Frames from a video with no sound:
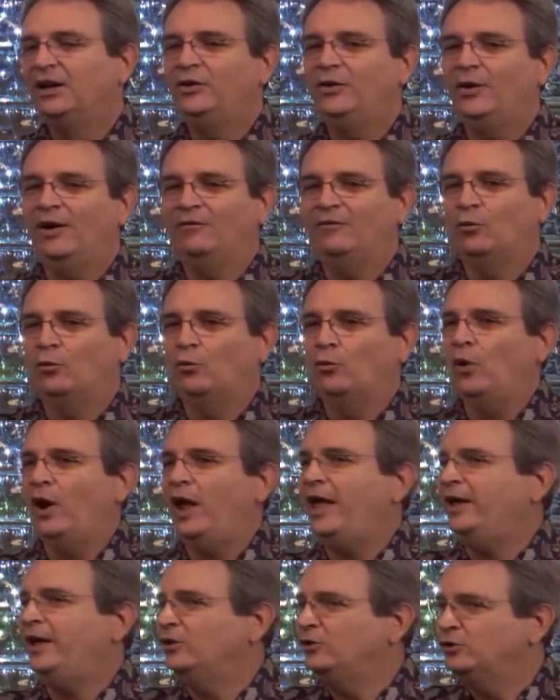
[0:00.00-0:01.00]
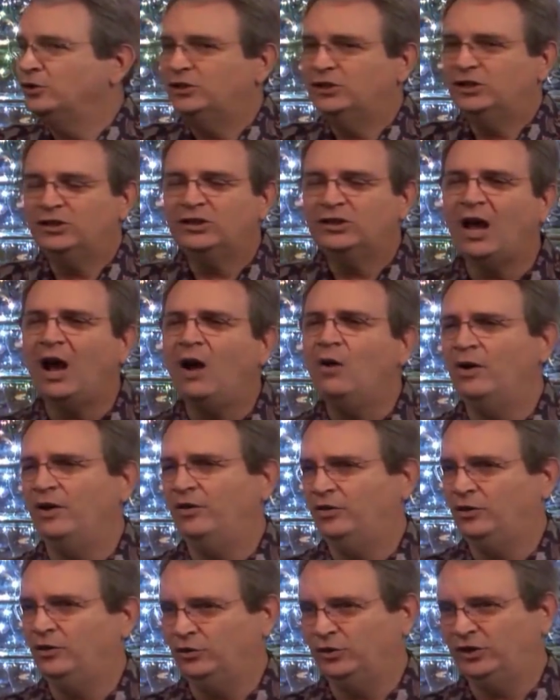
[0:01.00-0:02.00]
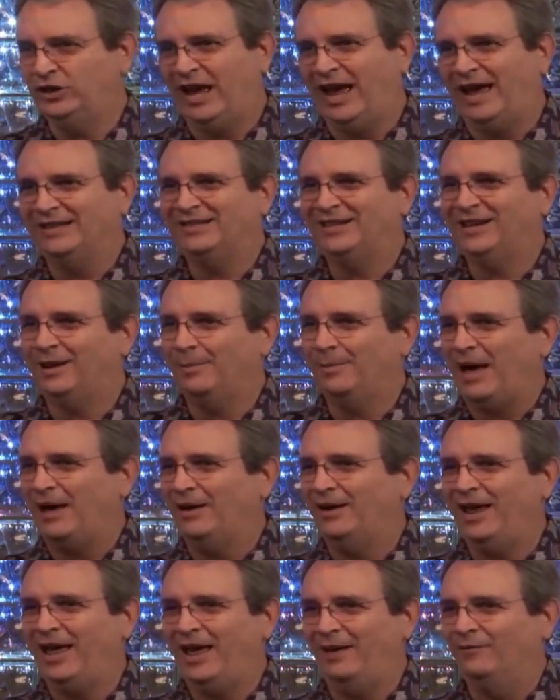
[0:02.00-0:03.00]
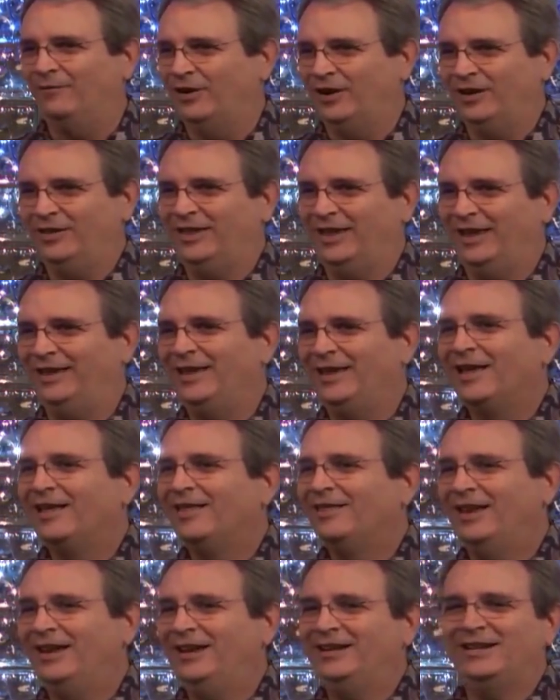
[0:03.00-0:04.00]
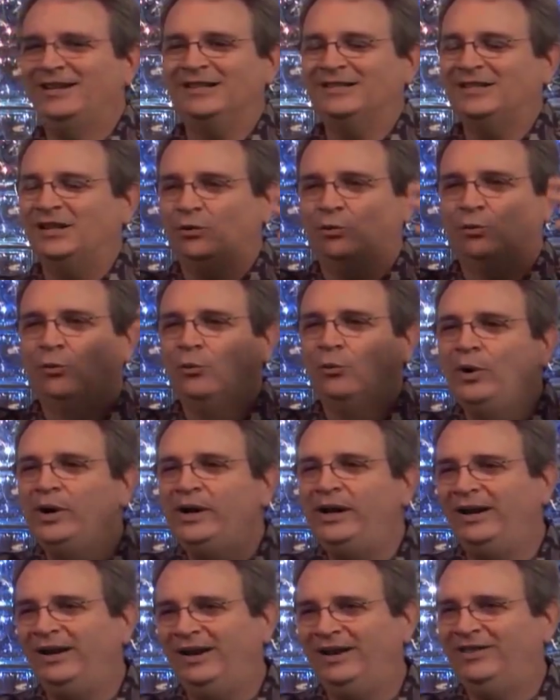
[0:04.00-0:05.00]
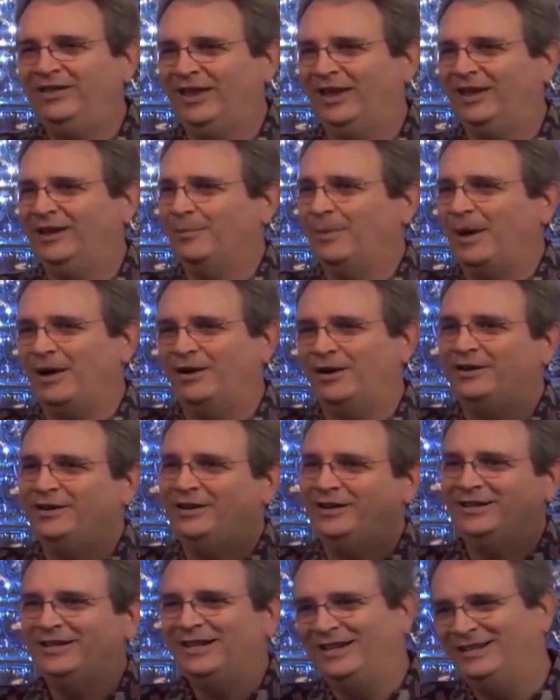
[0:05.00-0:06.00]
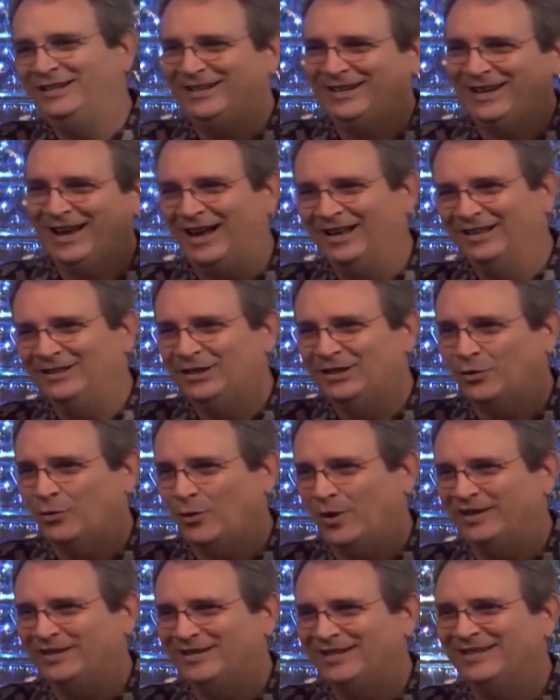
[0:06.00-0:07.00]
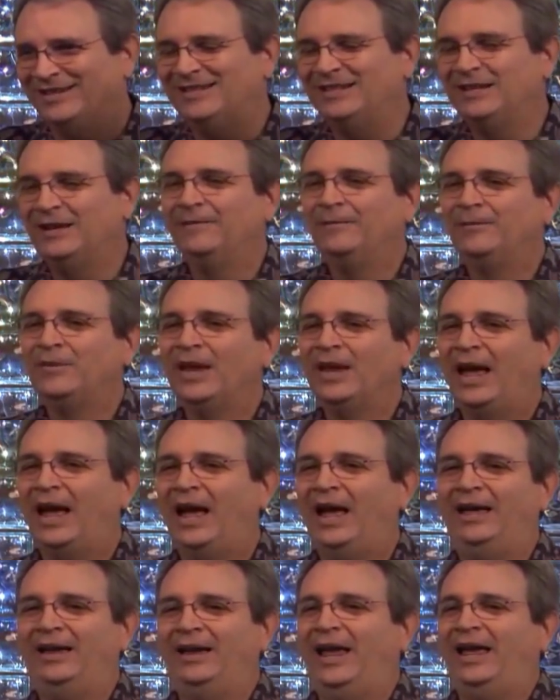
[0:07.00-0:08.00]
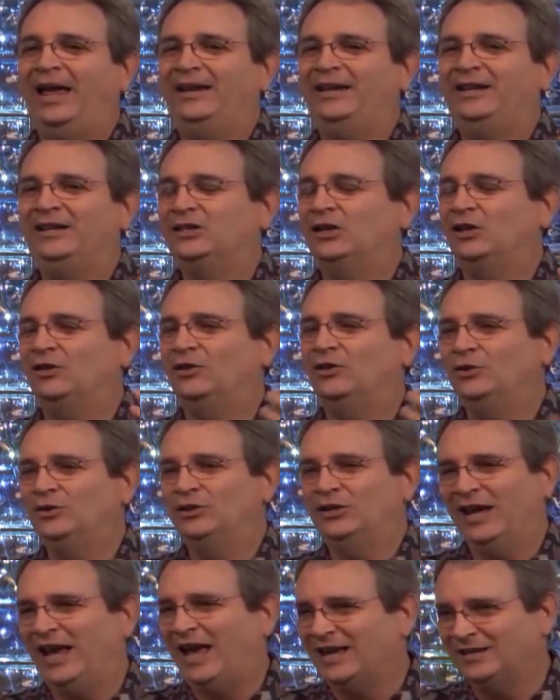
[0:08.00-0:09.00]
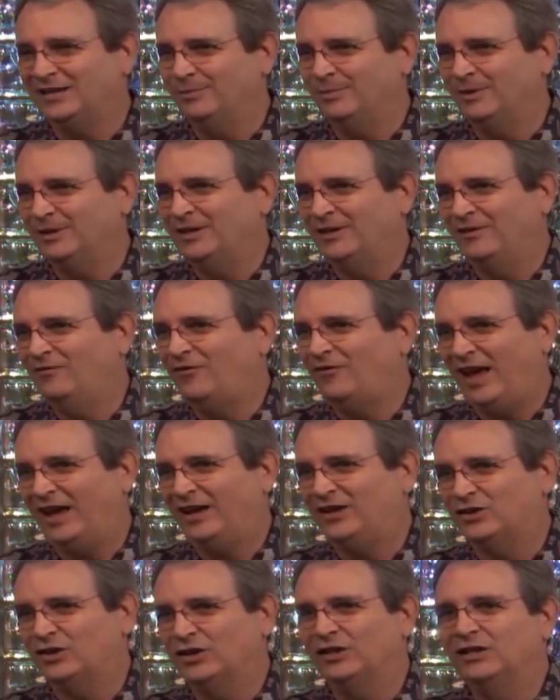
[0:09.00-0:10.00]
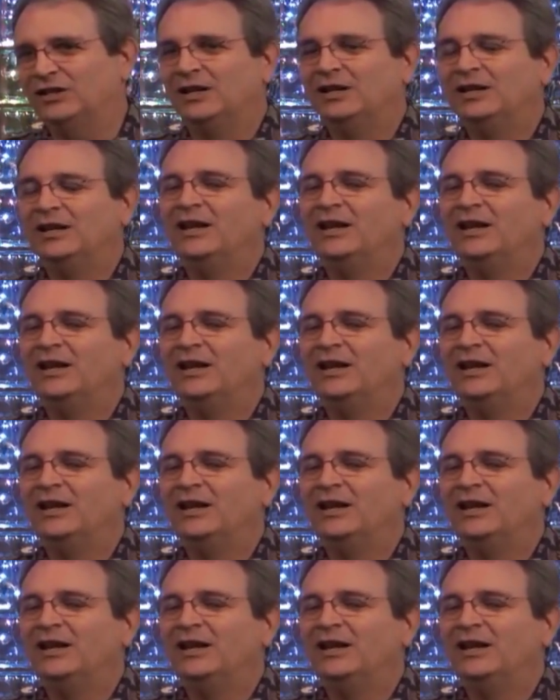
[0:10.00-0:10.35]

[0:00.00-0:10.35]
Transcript: You have Ray, who's so enthusiastic about everything that he doesn't really think about unintended consequences, and his enthusiasm is infectious.